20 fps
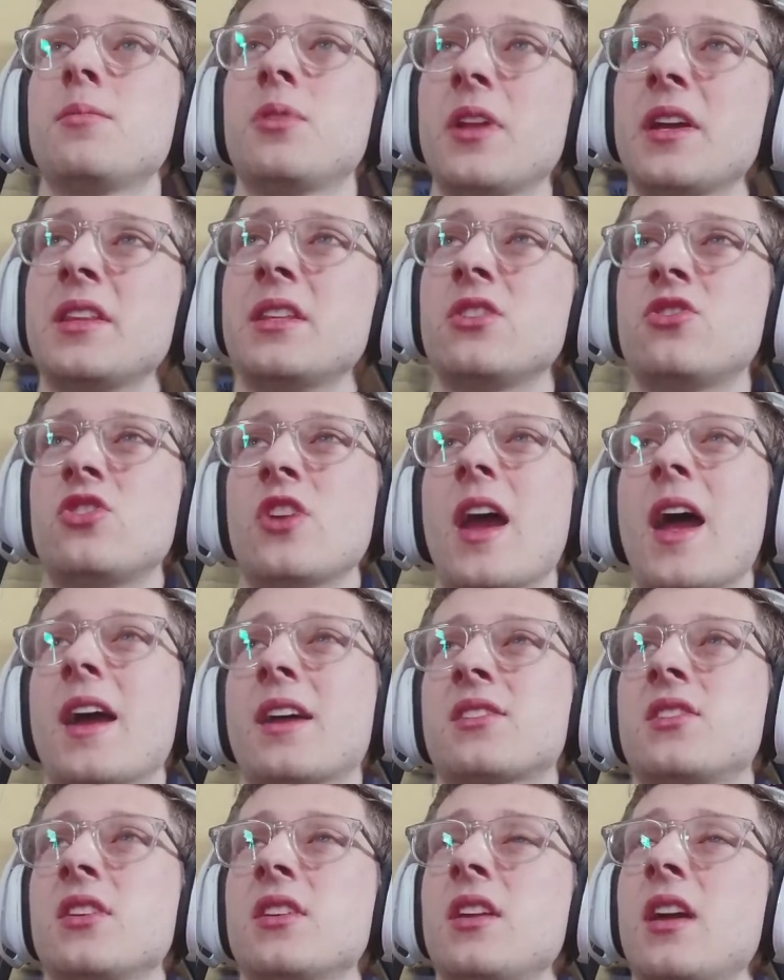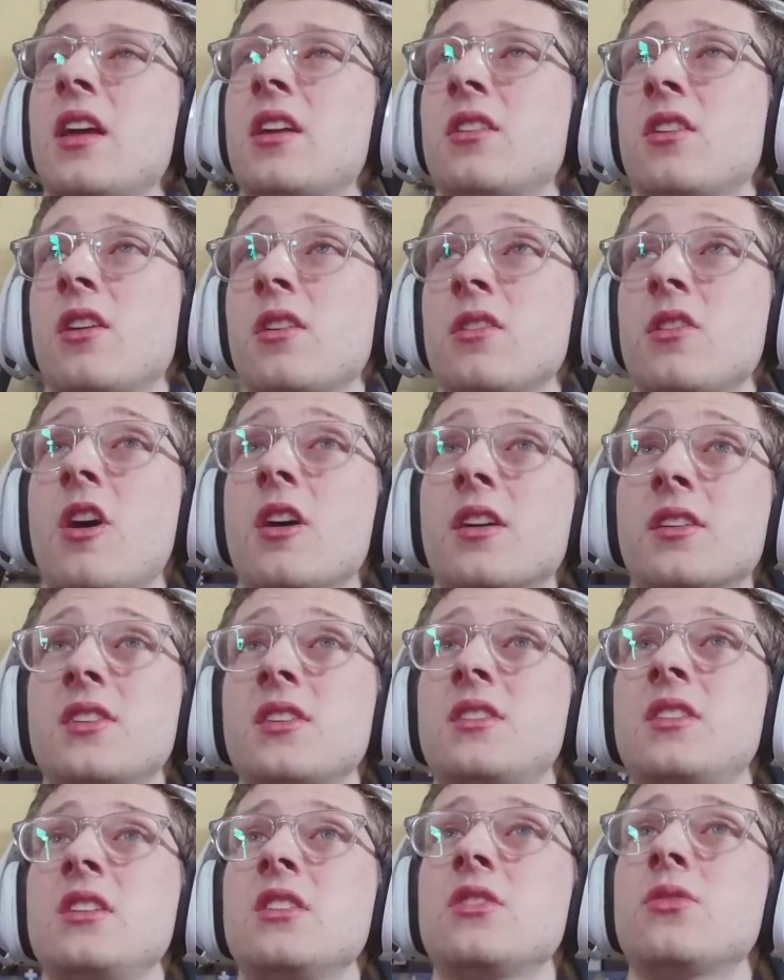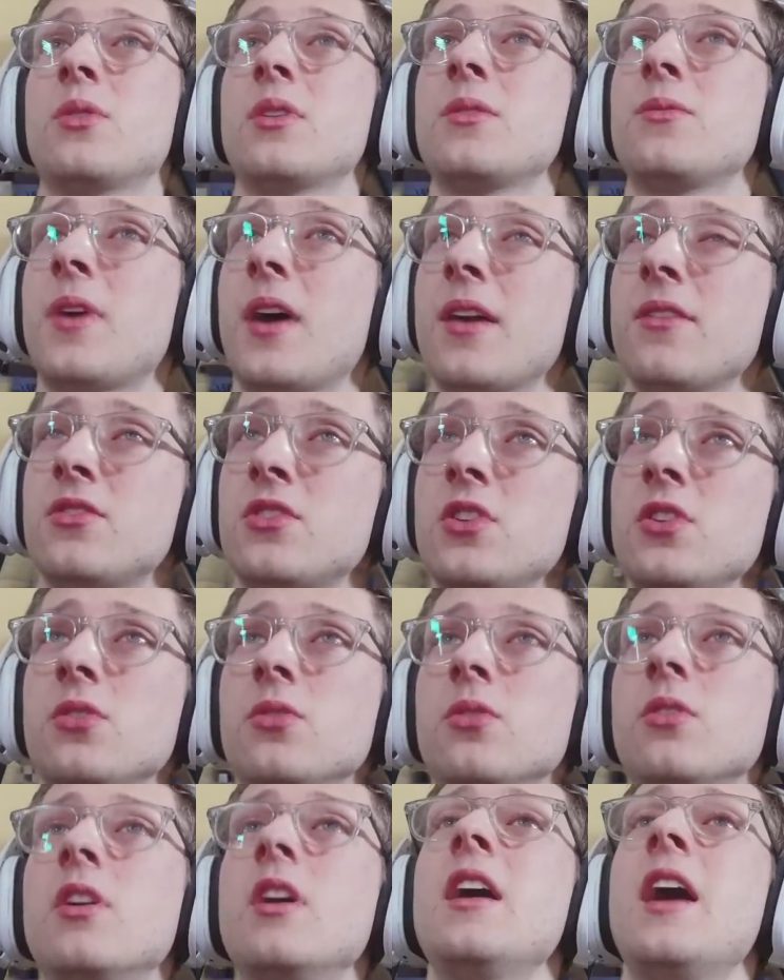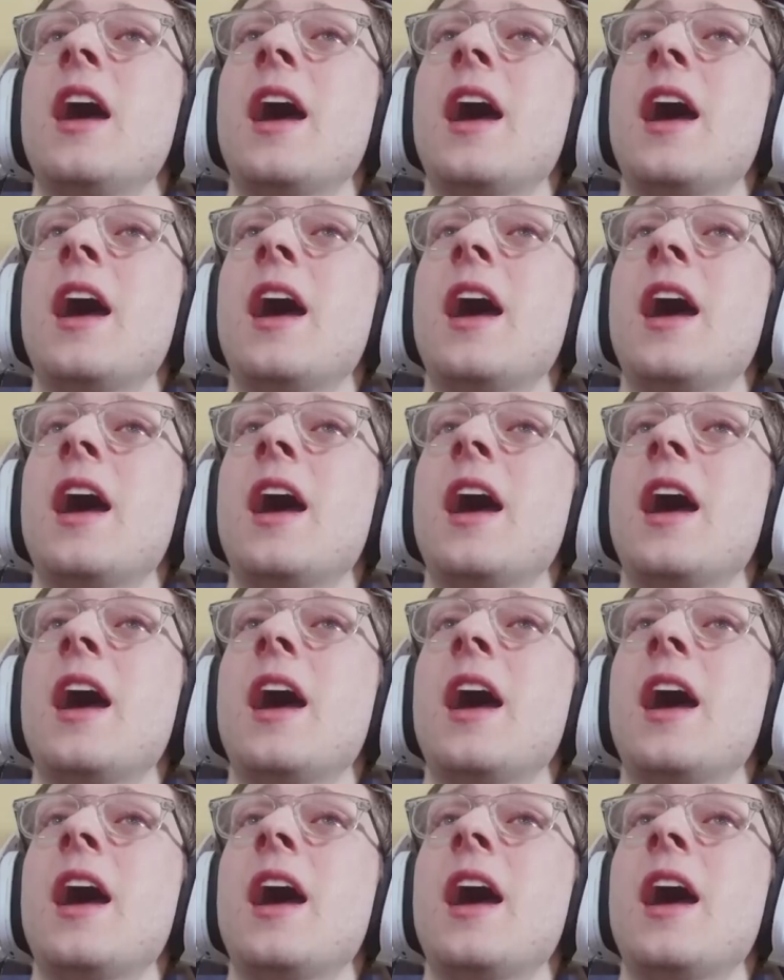Play the Jackson and it unlocks the T25-2.